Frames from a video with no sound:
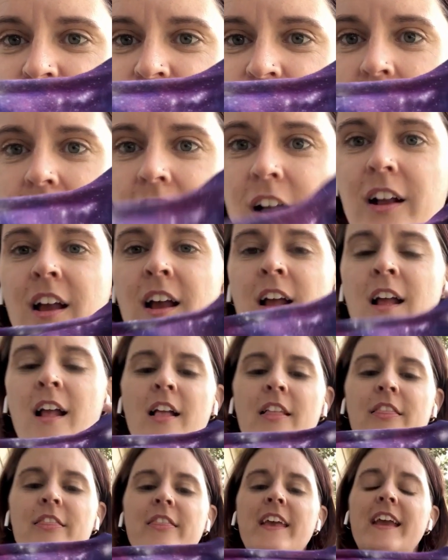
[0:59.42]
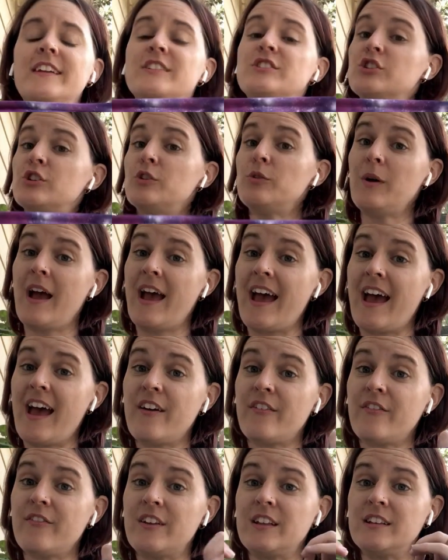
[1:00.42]
Junk. They do
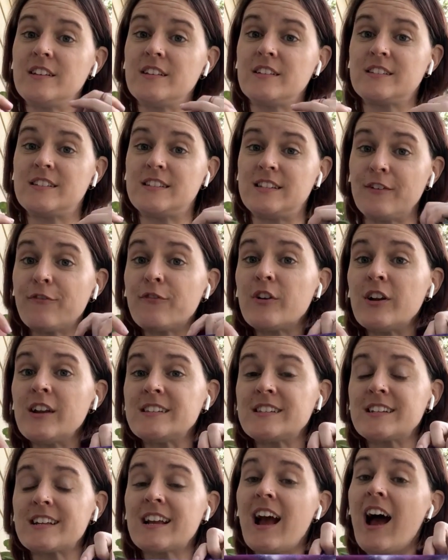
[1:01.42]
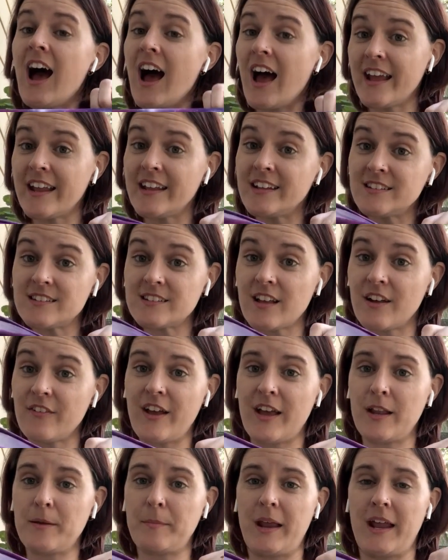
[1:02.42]
have different kinds
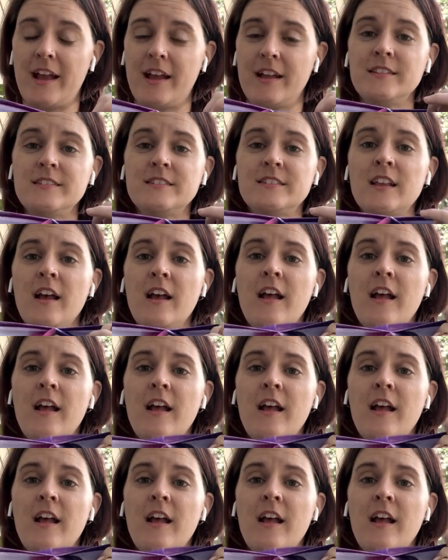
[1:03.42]
of headbands.